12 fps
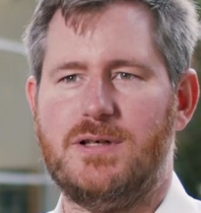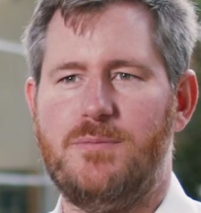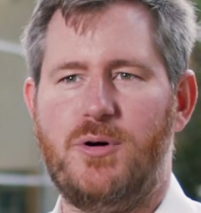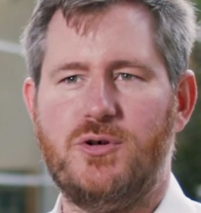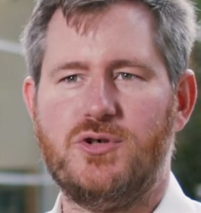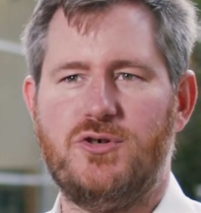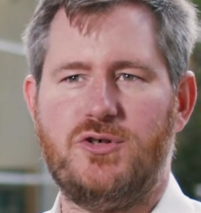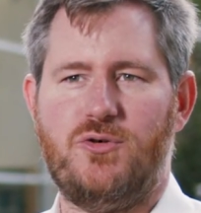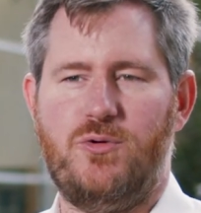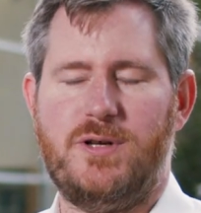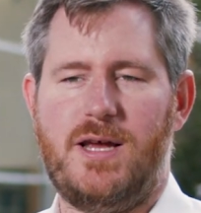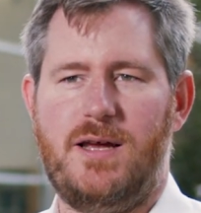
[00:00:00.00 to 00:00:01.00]
composers
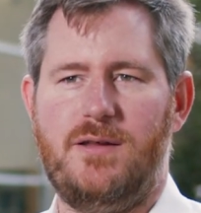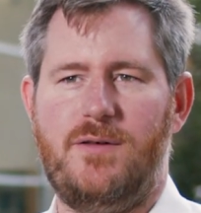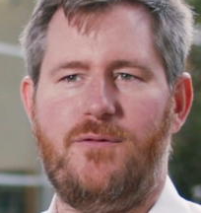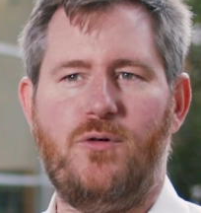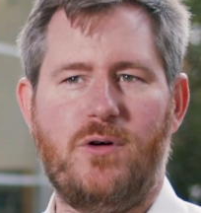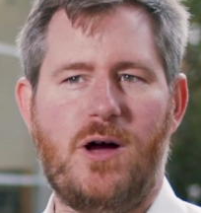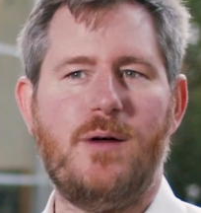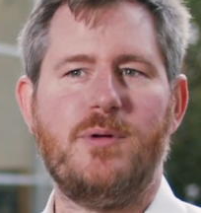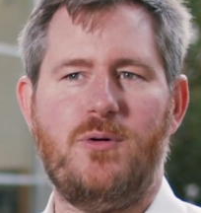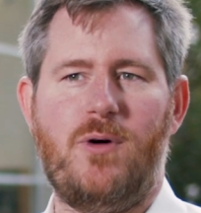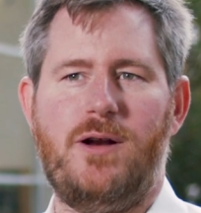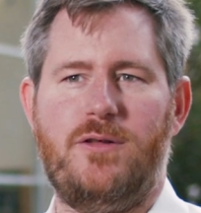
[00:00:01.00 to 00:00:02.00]
to retain the full
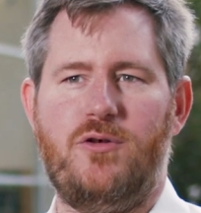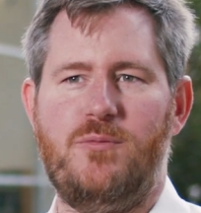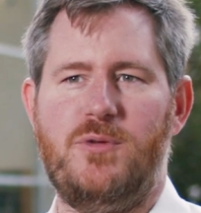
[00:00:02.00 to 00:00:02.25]
copyright of their